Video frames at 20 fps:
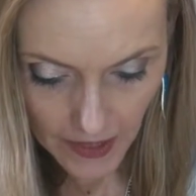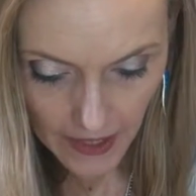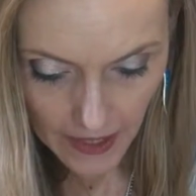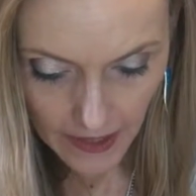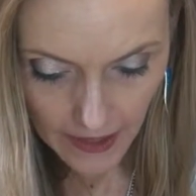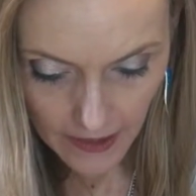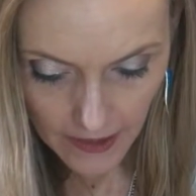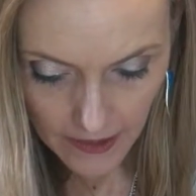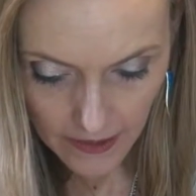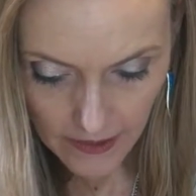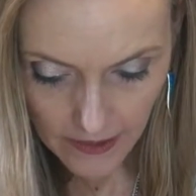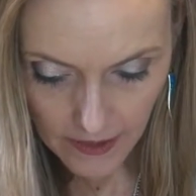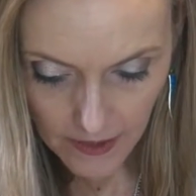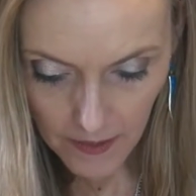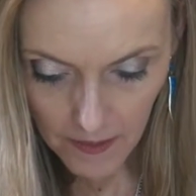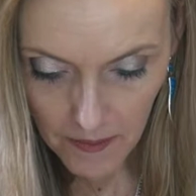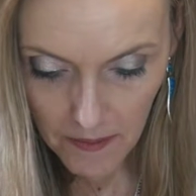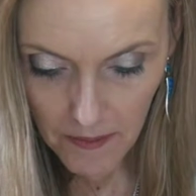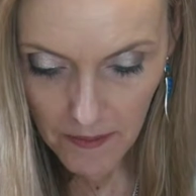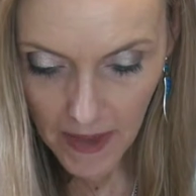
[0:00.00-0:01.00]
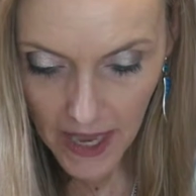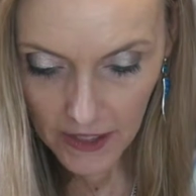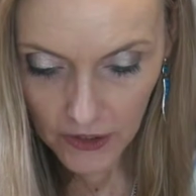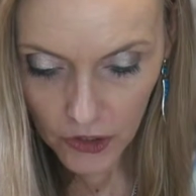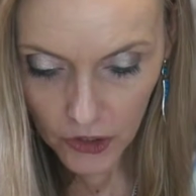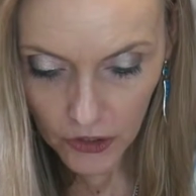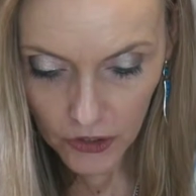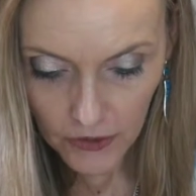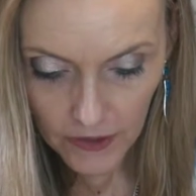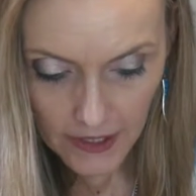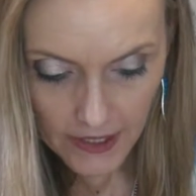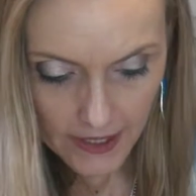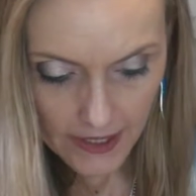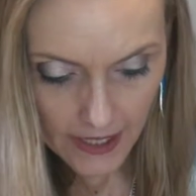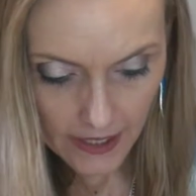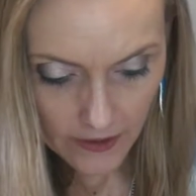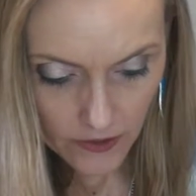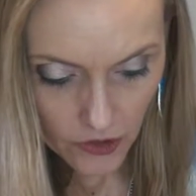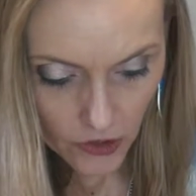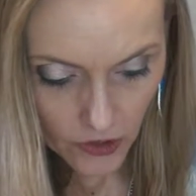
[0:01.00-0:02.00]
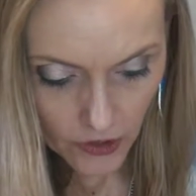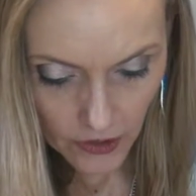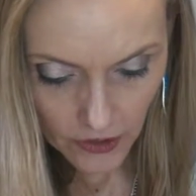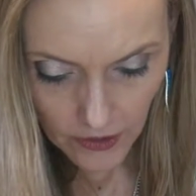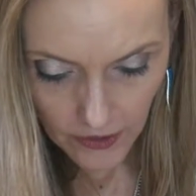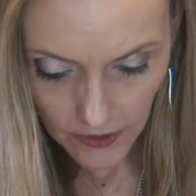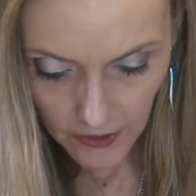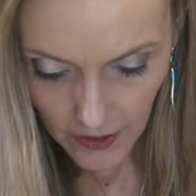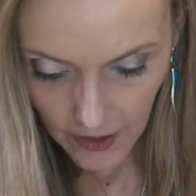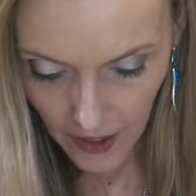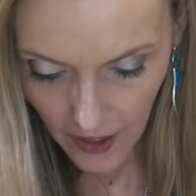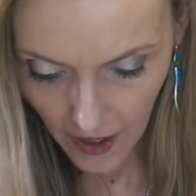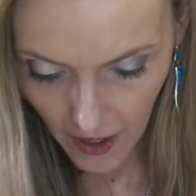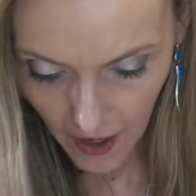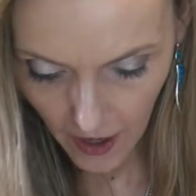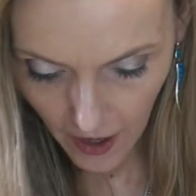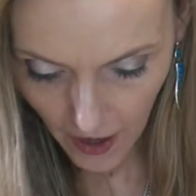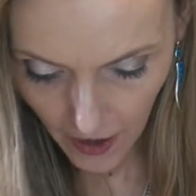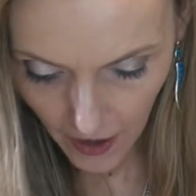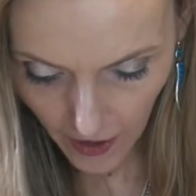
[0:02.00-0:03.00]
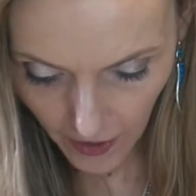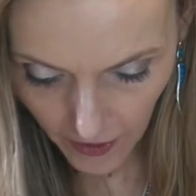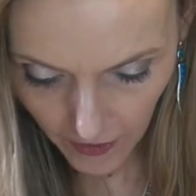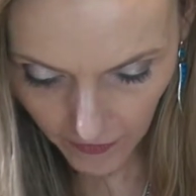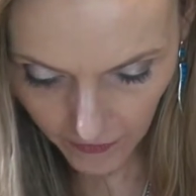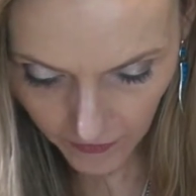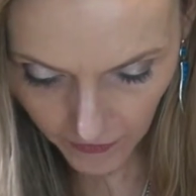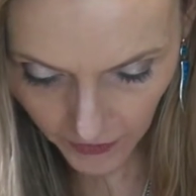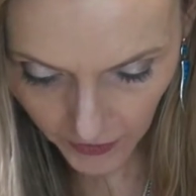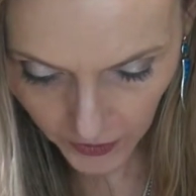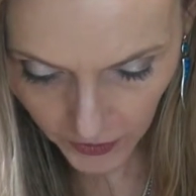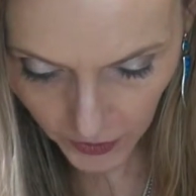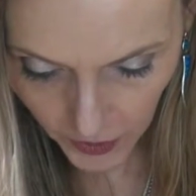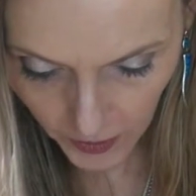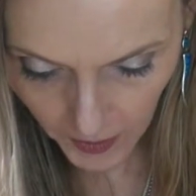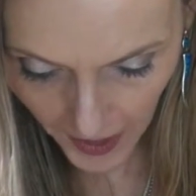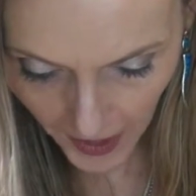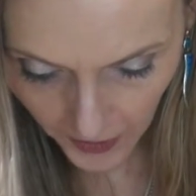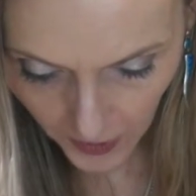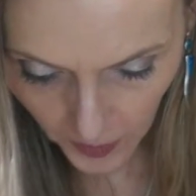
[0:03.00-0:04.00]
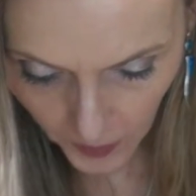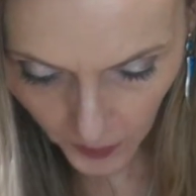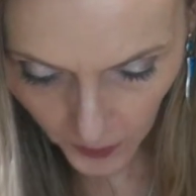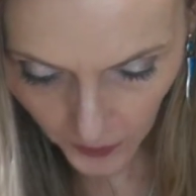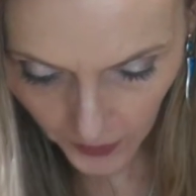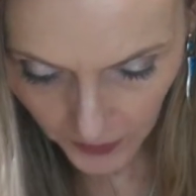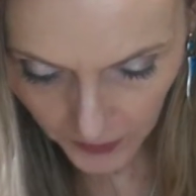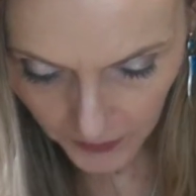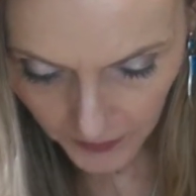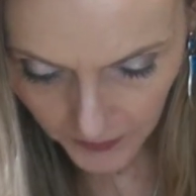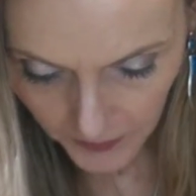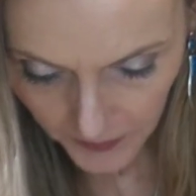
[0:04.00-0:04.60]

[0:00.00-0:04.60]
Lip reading: is measure the center of your backer board.